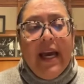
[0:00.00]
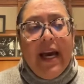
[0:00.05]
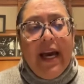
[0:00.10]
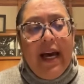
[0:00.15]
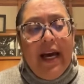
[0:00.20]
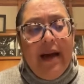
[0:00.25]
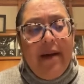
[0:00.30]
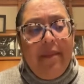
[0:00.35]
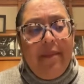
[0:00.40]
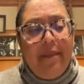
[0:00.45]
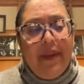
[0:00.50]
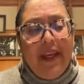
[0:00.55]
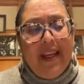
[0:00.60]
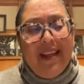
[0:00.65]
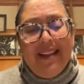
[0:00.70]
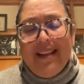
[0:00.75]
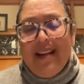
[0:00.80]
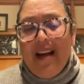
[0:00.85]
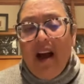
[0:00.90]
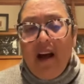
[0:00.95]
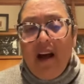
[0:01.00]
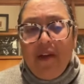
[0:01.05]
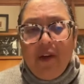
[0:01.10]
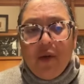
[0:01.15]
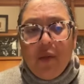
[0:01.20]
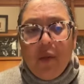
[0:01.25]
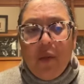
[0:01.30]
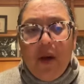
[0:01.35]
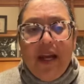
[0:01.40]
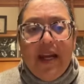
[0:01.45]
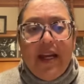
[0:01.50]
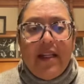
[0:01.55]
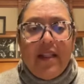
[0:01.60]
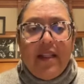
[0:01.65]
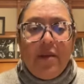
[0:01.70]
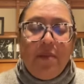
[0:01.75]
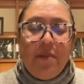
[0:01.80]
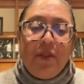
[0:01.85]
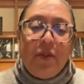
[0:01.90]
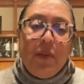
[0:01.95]
and in other
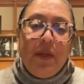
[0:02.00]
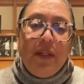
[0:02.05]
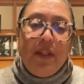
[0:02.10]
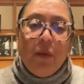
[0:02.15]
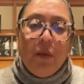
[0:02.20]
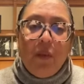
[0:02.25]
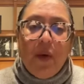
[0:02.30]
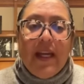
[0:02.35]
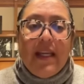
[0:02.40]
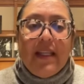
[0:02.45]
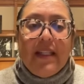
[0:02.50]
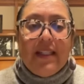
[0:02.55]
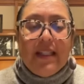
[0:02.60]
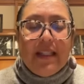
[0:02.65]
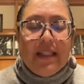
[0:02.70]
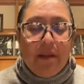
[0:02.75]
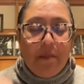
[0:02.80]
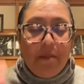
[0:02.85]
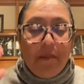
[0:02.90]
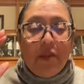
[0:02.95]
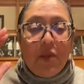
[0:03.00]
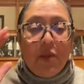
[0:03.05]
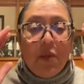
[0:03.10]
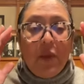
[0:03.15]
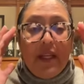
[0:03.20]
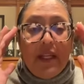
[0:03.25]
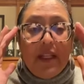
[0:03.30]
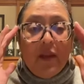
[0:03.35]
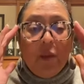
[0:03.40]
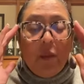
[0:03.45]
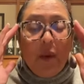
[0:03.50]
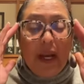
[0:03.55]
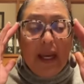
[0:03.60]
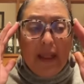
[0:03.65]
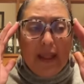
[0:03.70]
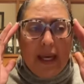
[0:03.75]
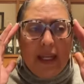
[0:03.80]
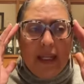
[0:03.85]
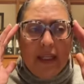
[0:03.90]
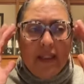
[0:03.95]
ways between the way
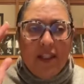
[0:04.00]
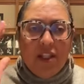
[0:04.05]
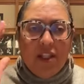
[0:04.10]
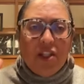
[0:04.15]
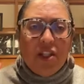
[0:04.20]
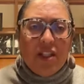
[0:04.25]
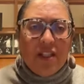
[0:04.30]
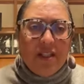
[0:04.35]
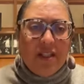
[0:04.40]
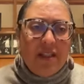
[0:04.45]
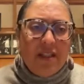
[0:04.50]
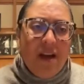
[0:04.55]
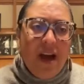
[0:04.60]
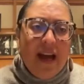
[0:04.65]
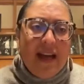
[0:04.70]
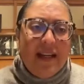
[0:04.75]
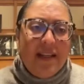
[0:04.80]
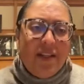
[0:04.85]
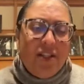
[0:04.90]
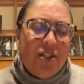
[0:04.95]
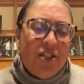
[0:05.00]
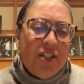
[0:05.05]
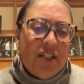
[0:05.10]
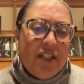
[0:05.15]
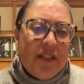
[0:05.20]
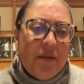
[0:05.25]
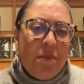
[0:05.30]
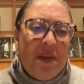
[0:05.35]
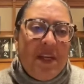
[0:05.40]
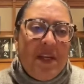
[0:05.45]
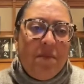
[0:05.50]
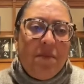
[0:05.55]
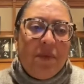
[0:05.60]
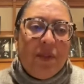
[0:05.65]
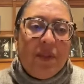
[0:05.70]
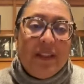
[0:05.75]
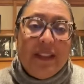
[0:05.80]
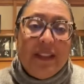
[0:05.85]
that Indigenous and non-Indigenous people